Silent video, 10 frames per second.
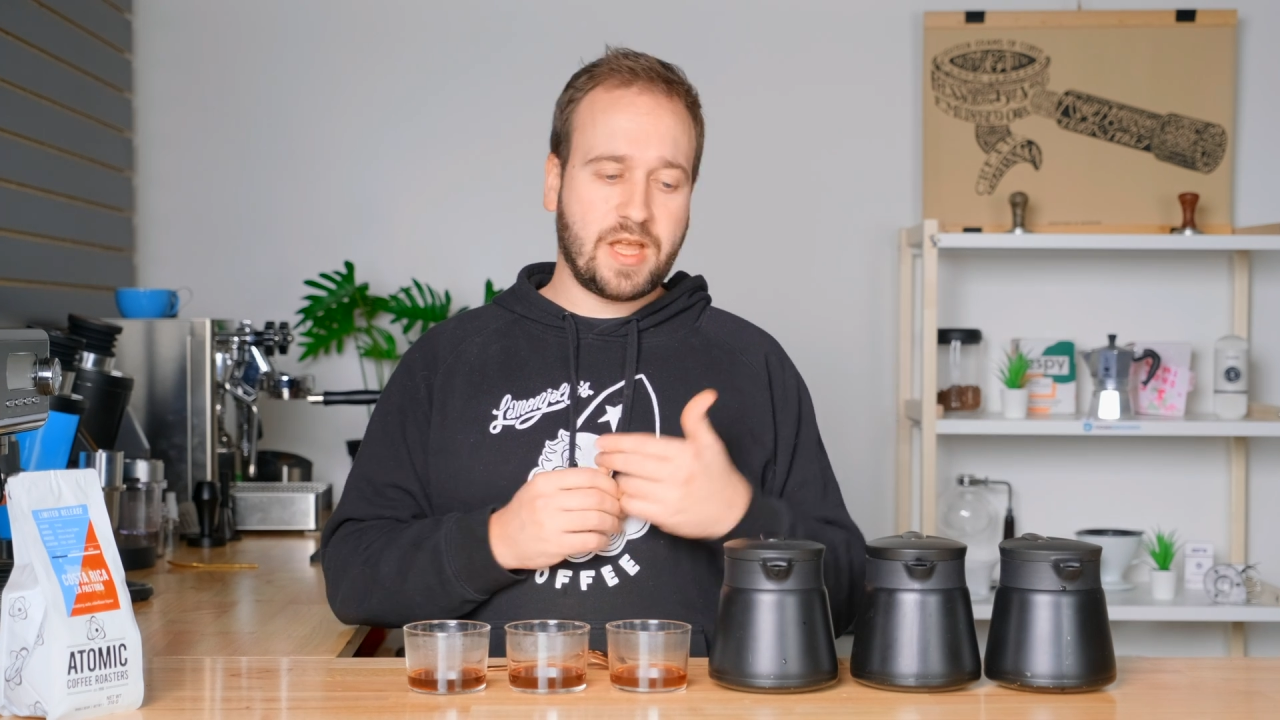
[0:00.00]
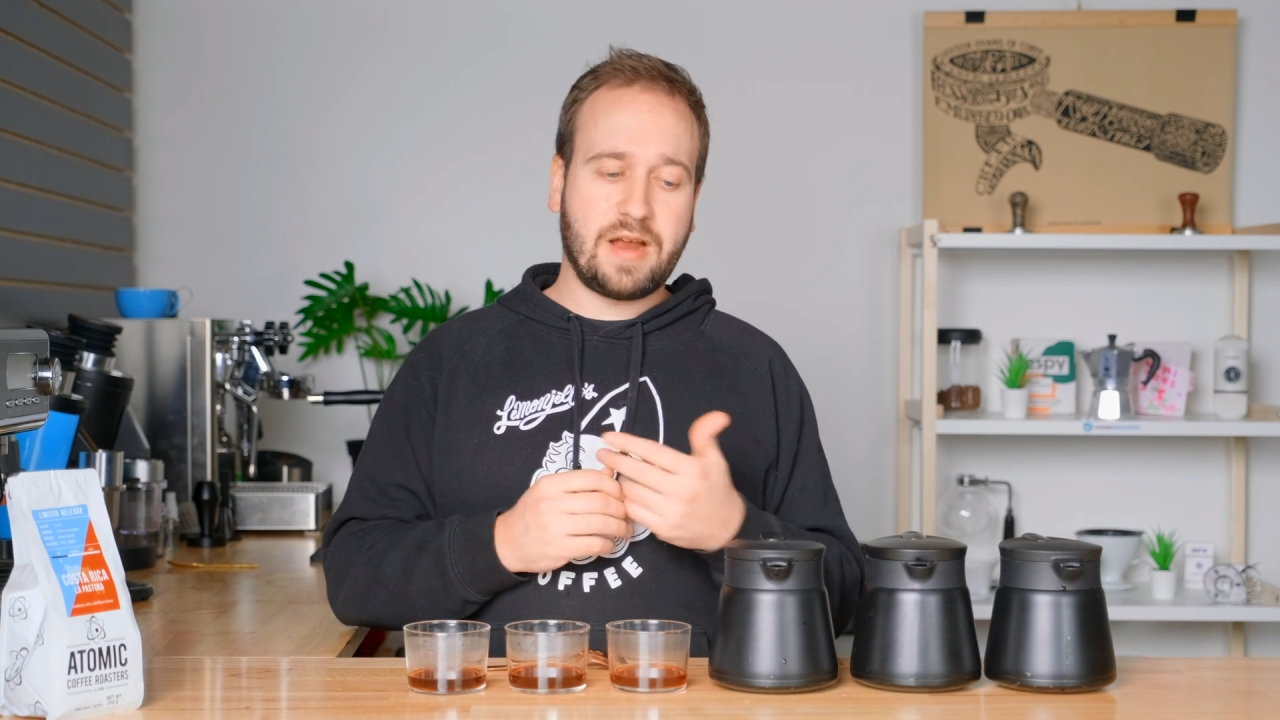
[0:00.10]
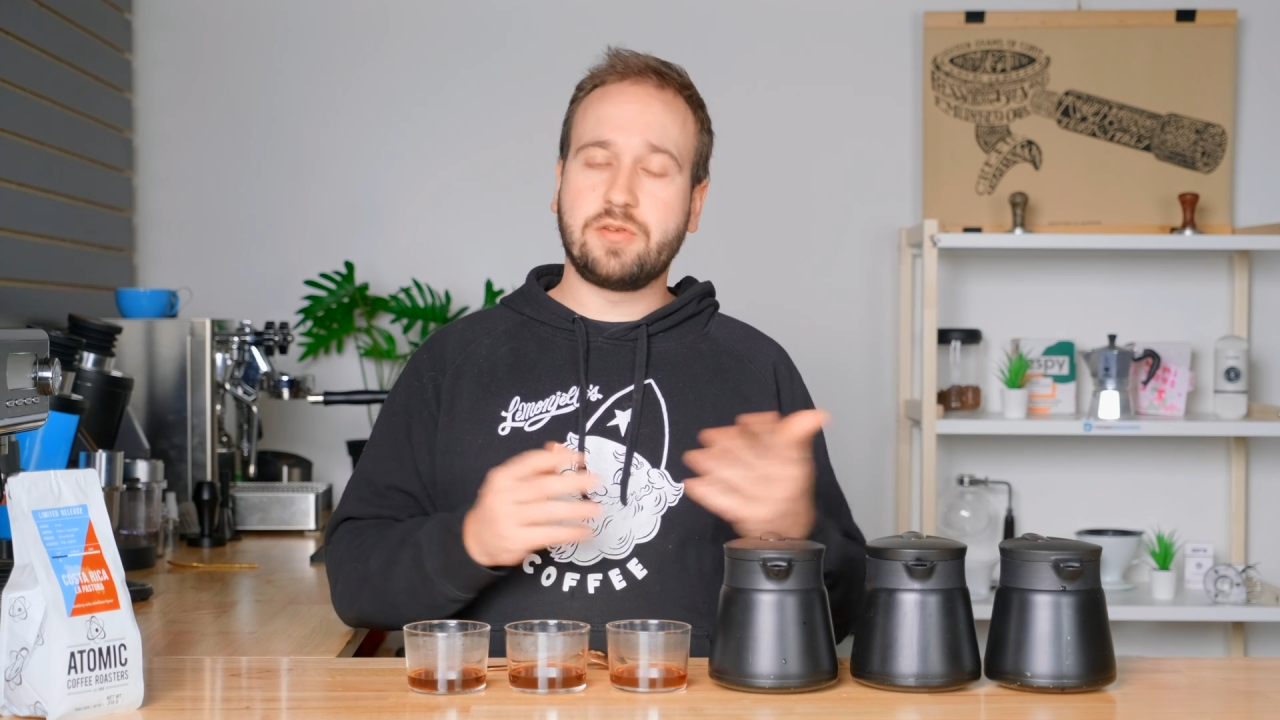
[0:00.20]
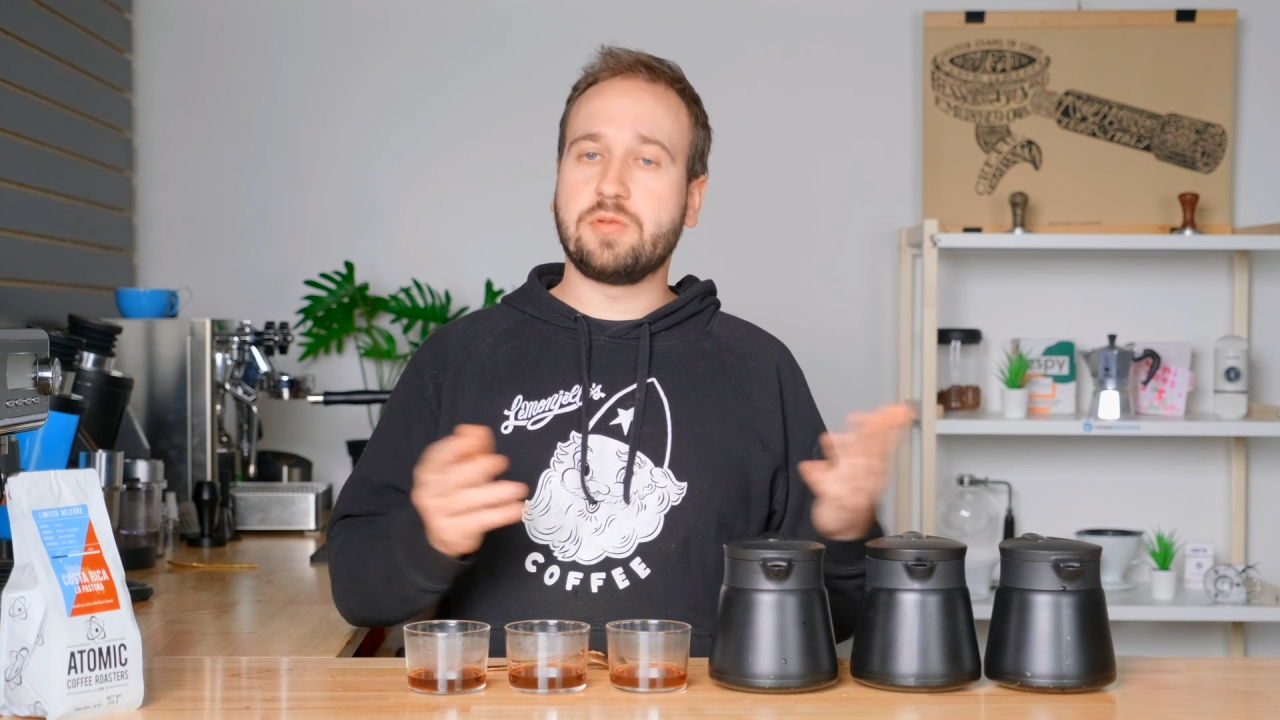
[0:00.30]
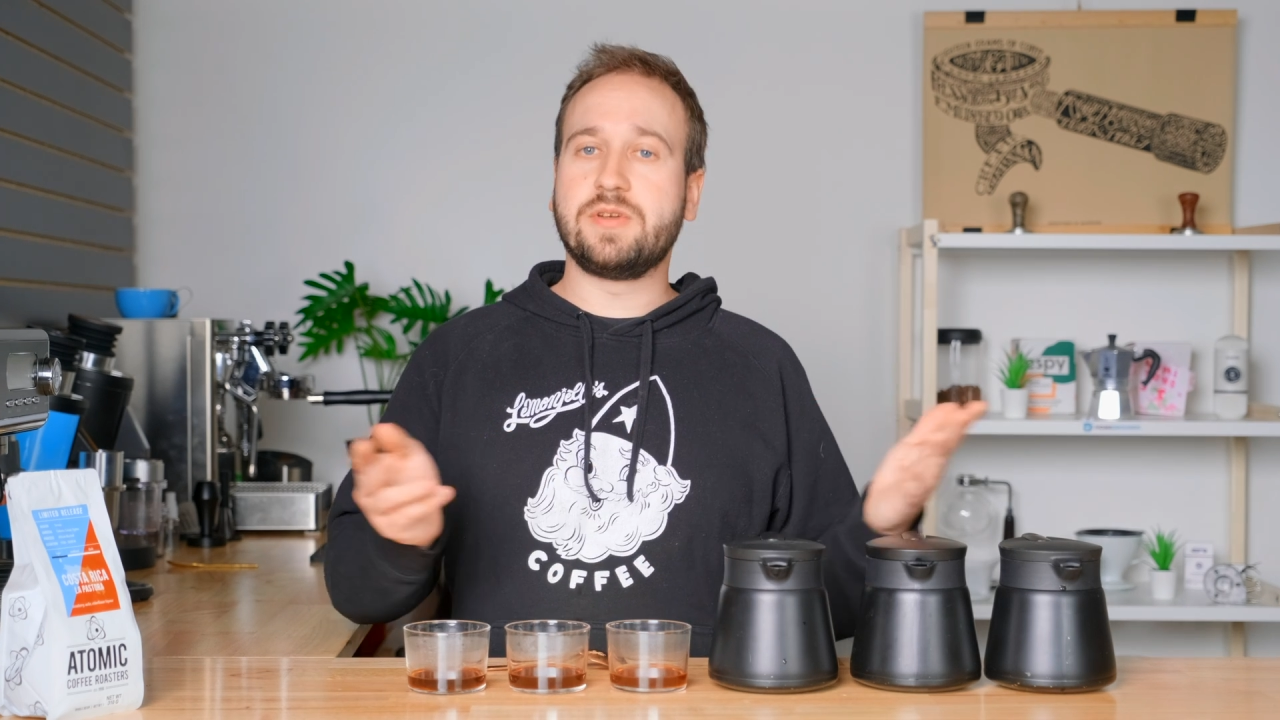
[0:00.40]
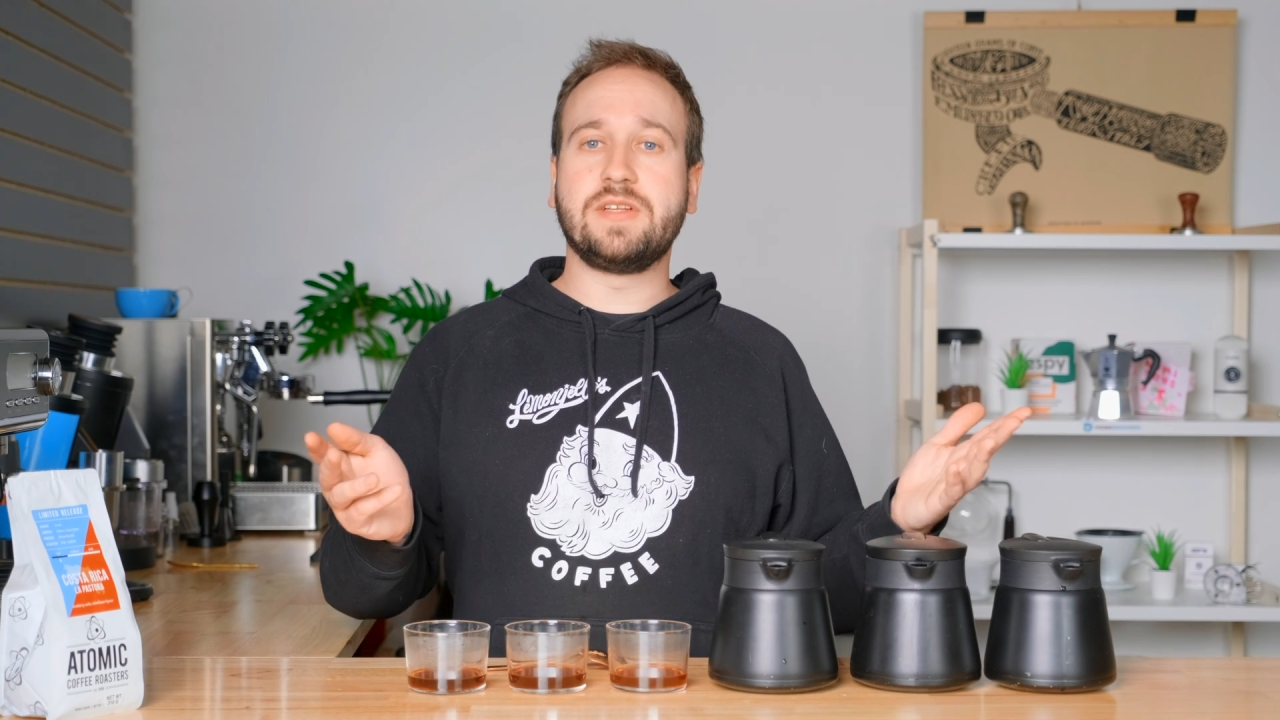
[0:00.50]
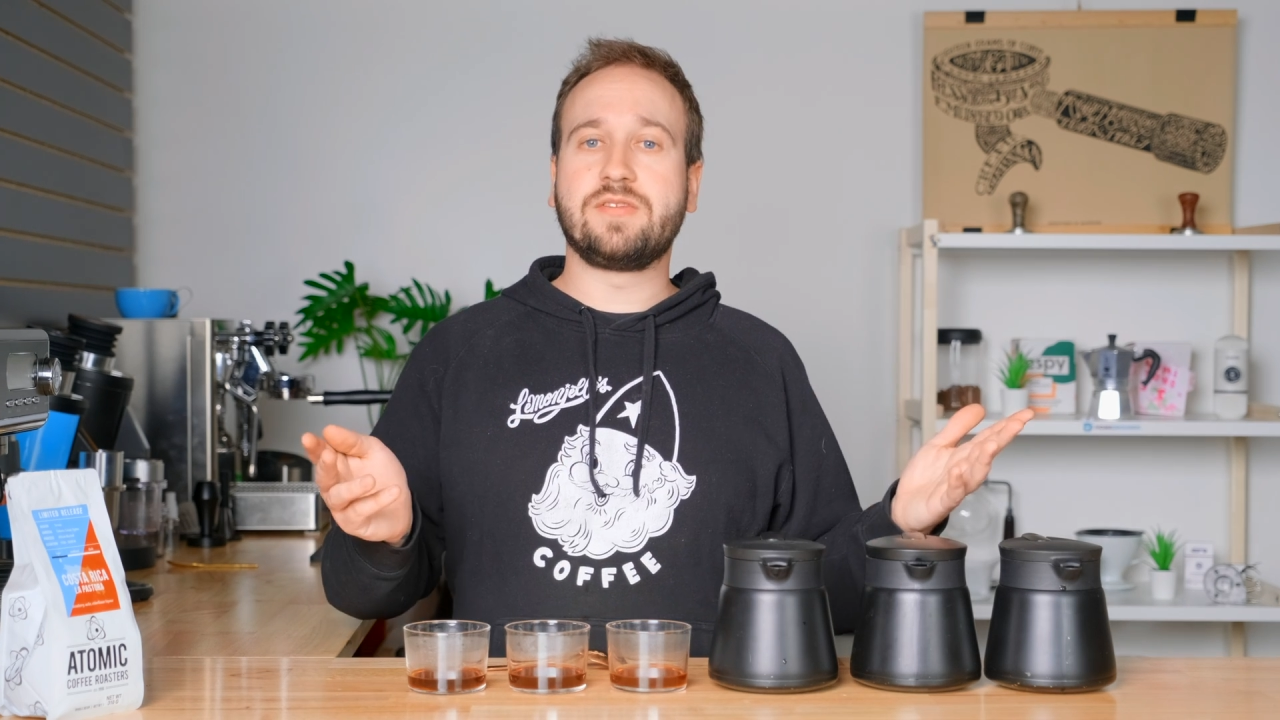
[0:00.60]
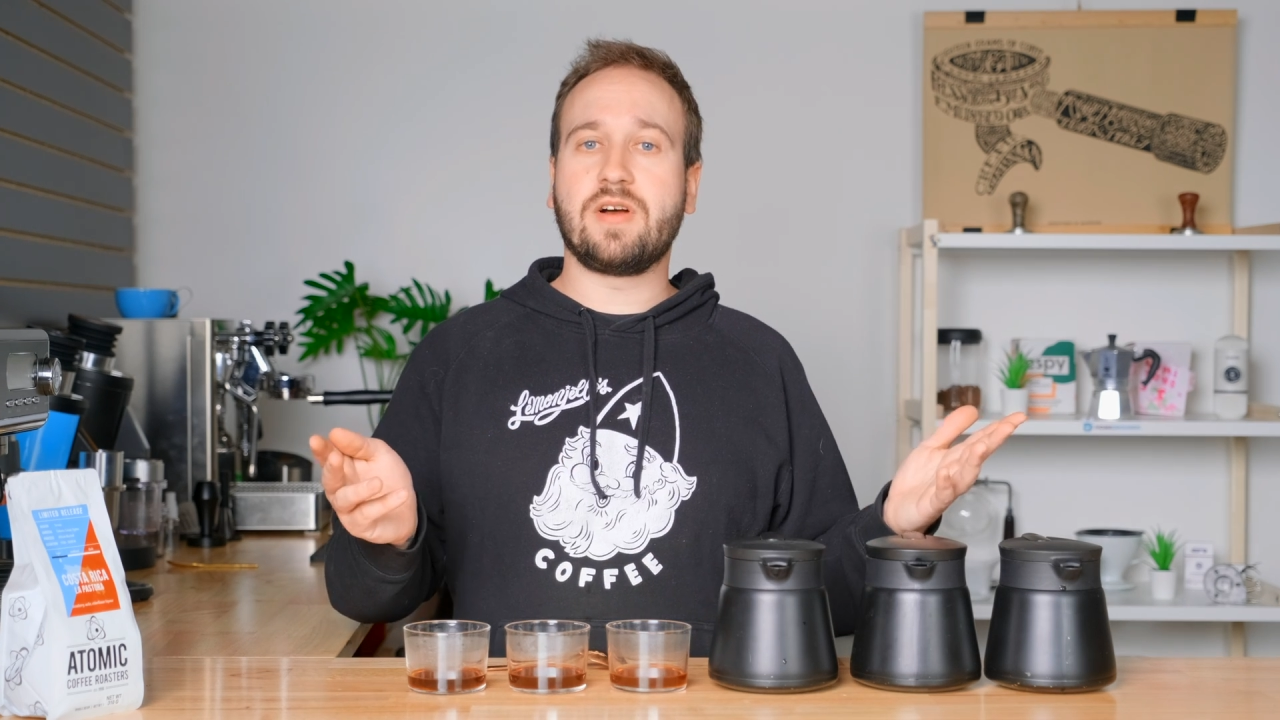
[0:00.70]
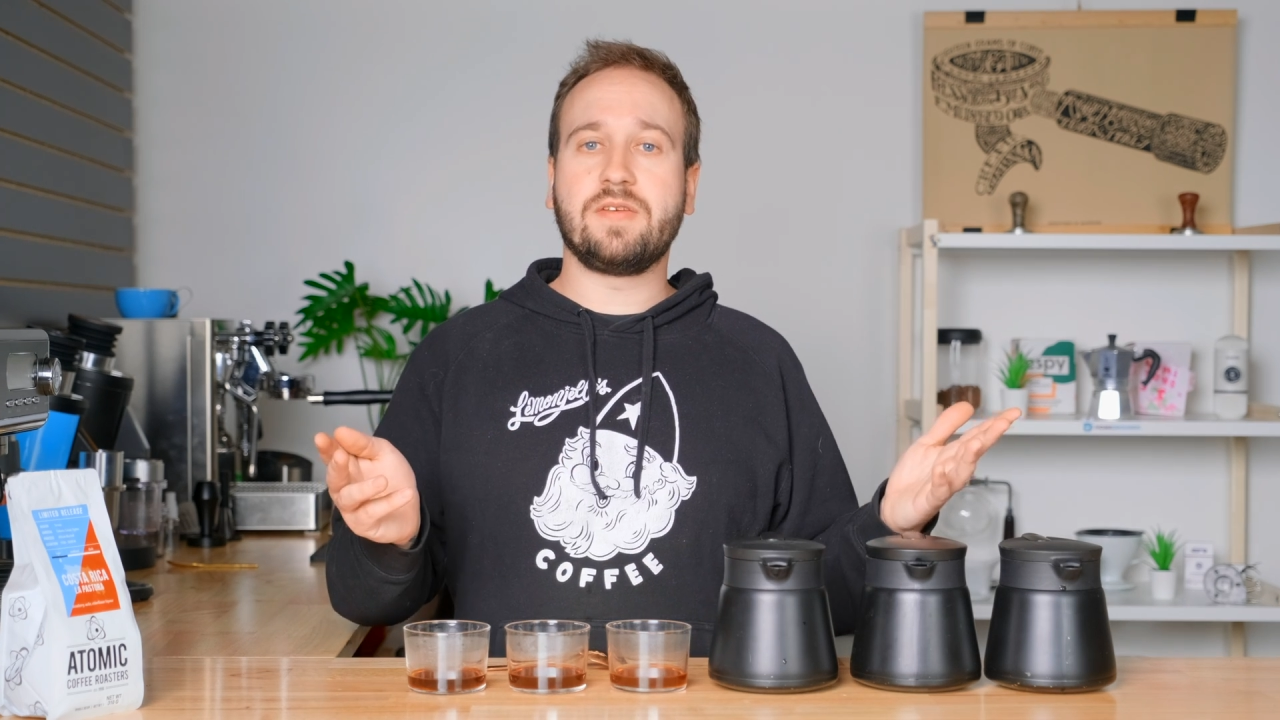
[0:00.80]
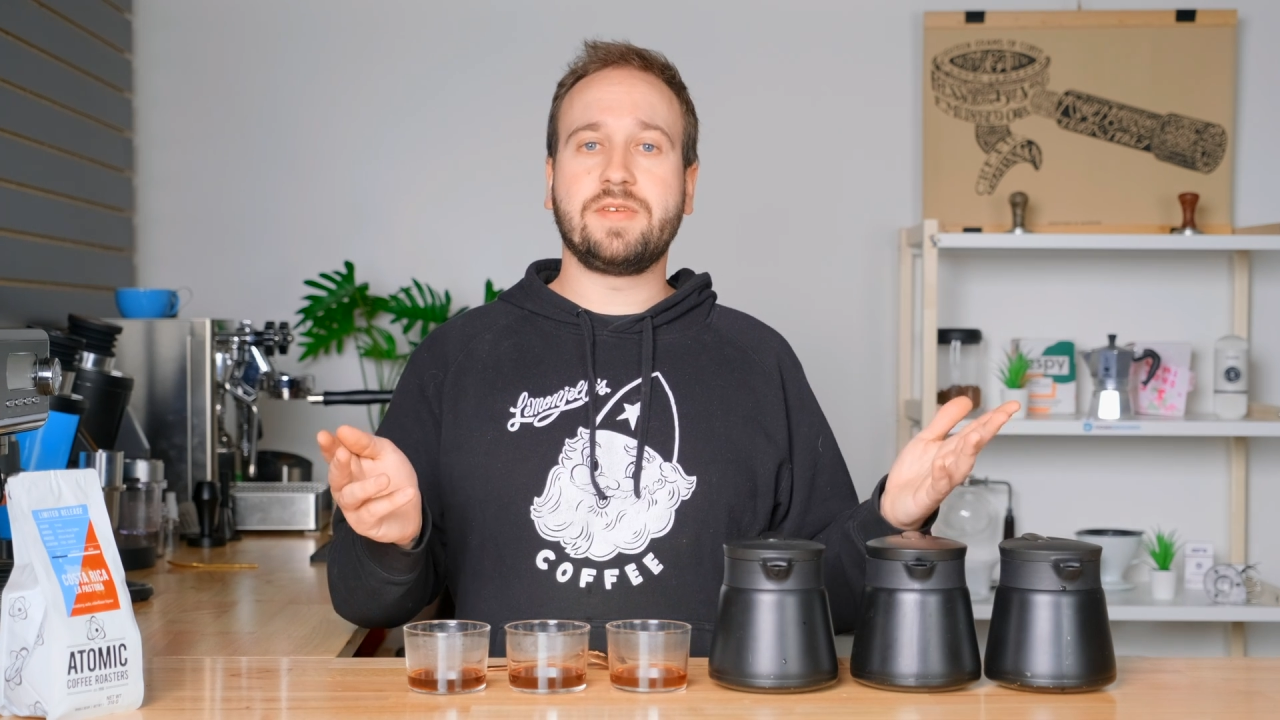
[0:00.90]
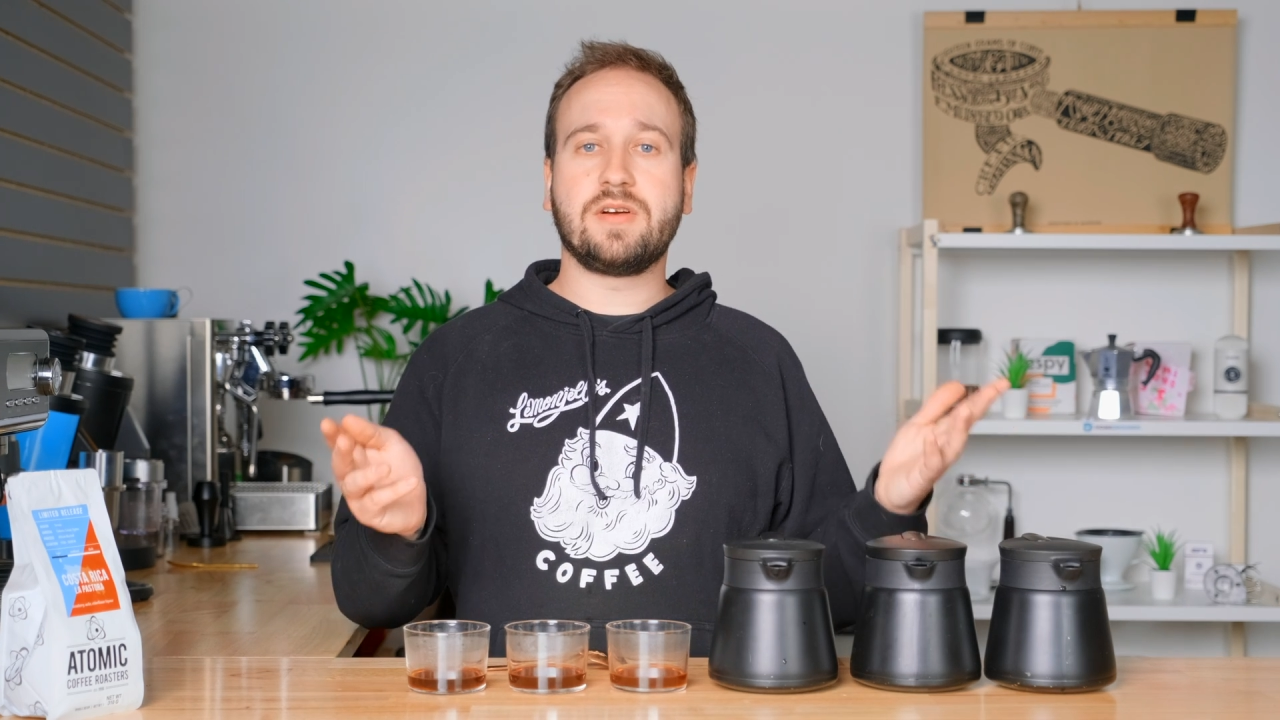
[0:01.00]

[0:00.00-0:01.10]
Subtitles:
Everyone needs coffee